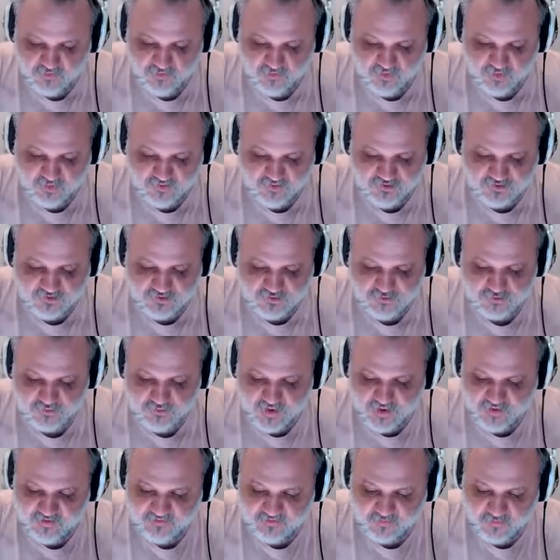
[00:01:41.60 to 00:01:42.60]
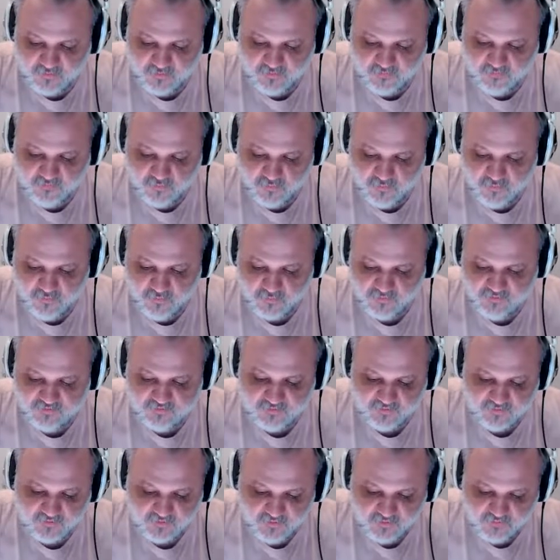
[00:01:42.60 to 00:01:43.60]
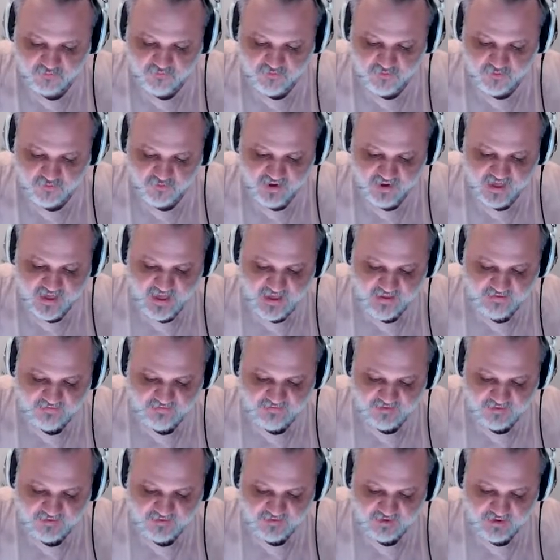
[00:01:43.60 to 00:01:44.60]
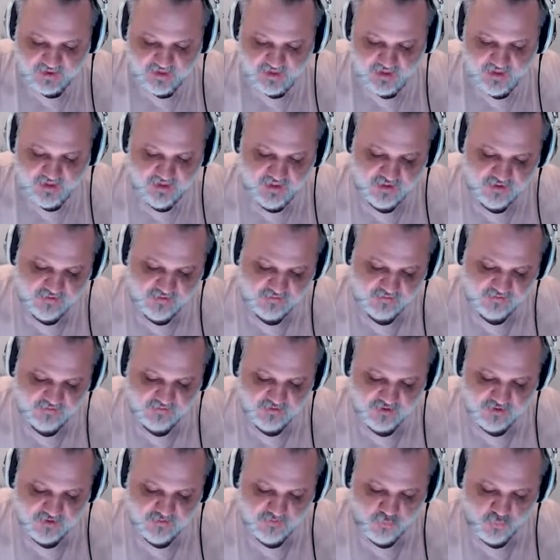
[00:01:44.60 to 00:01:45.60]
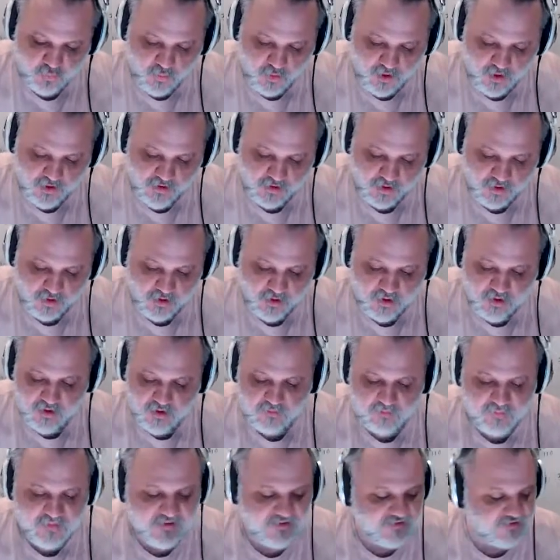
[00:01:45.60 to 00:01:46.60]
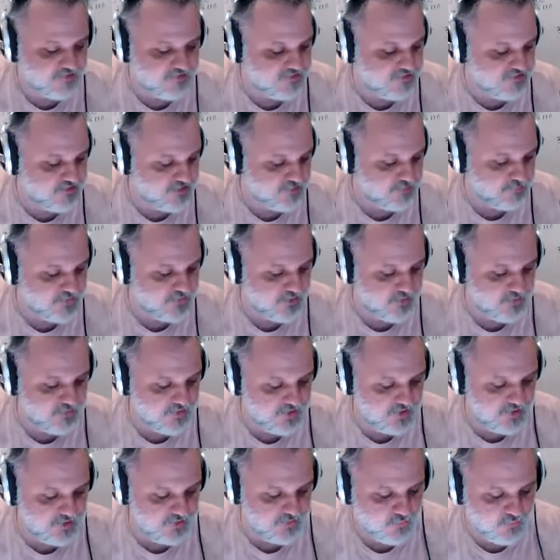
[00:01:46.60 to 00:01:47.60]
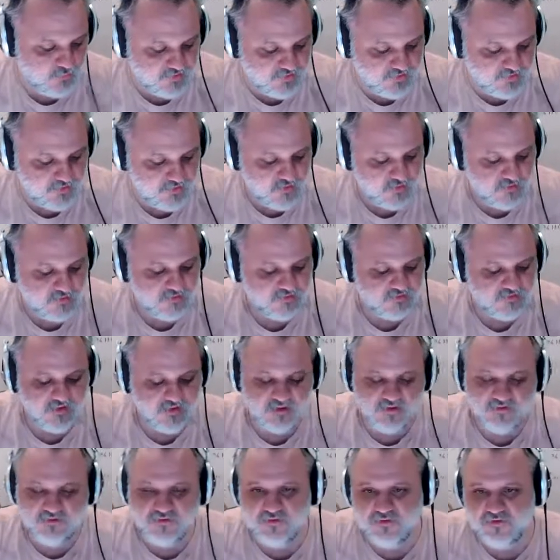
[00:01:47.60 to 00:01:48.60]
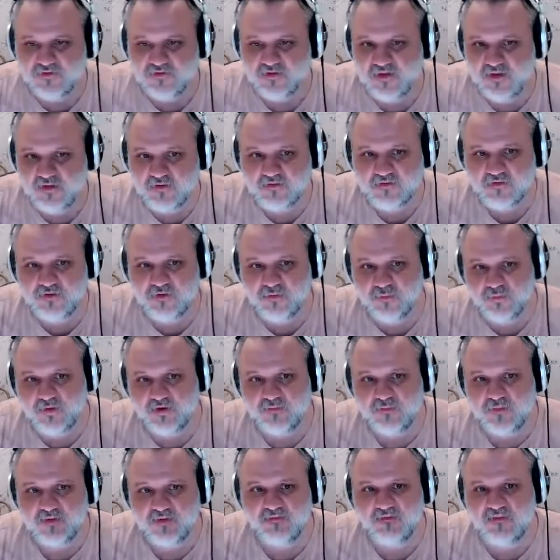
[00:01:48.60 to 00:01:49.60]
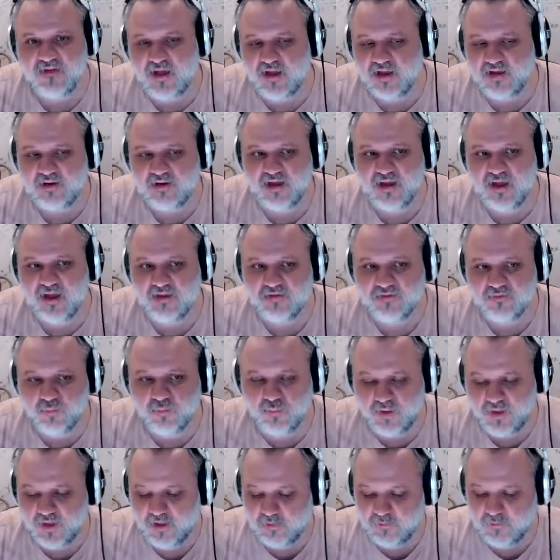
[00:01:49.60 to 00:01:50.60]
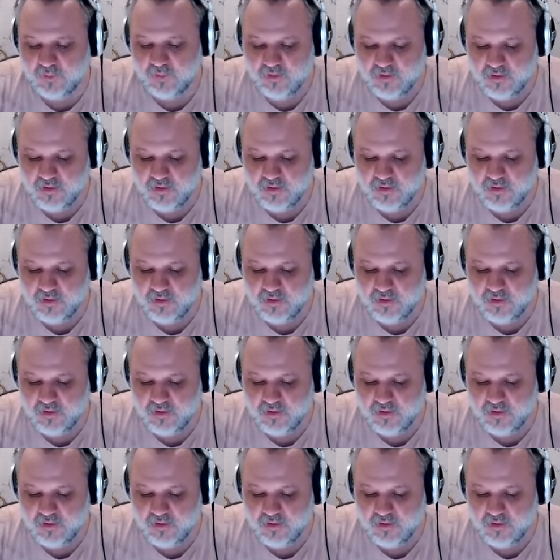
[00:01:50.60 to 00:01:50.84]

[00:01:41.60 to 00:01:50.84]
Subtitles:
H2SO4 with some sulfuric acid and some water. PCC and pyridine with CH2Cl2 would have been fine as well.